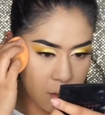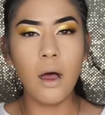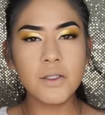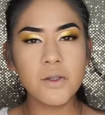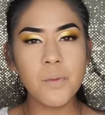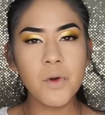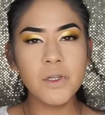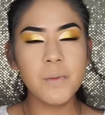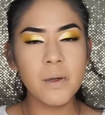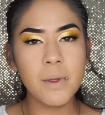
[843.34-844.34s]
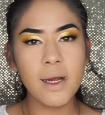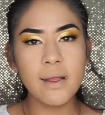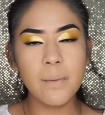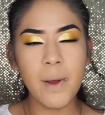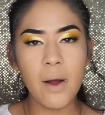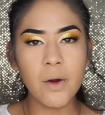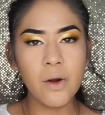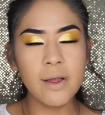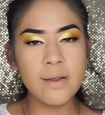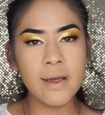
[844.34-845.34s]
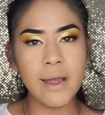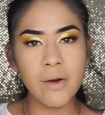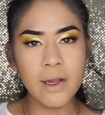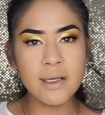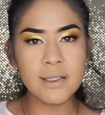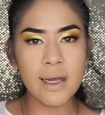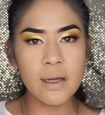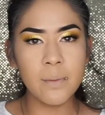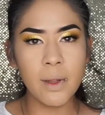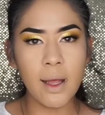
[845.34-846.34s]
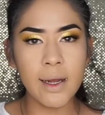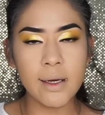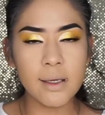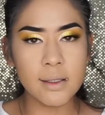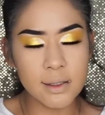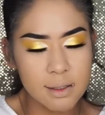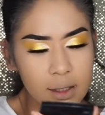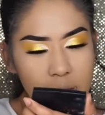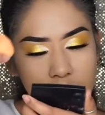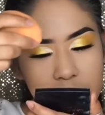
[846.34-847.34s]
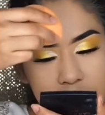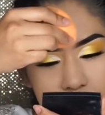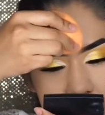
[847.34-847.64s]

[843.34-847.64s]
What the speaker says: Also, I'm going to be applying the powder in the areas I applied concealer, which